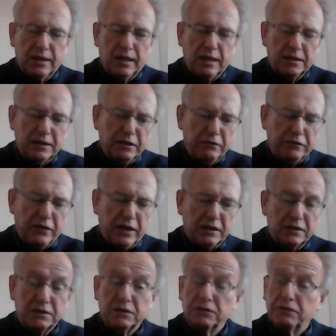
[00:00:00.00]
and give
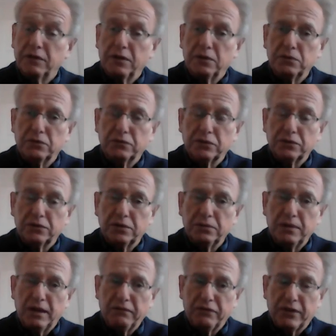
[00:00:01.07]
thanks for those of us
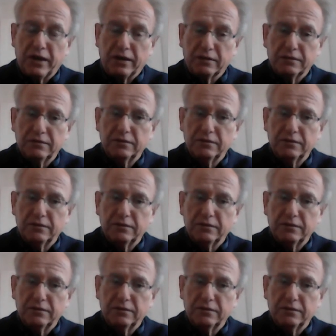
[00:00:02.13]
who have that